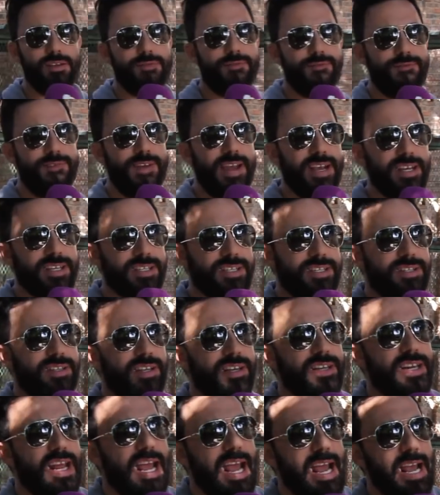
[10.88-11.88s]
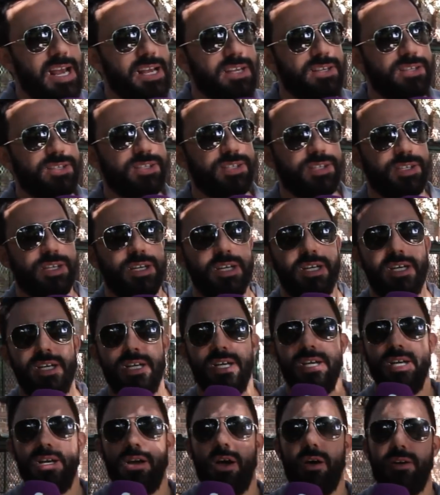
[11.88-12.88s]
effect that it has
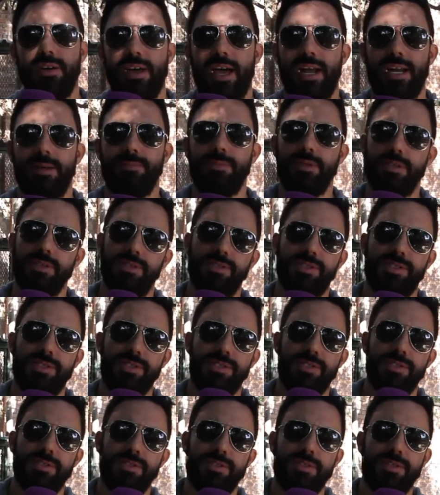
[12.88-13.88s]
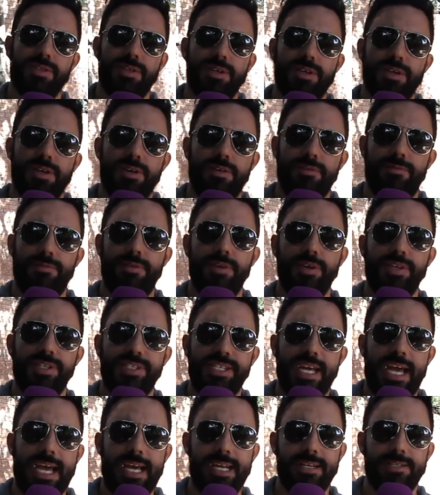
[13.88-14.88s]
on animals
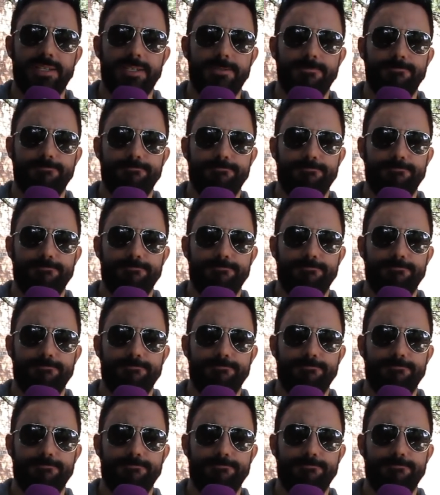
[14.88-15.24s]
firsthand?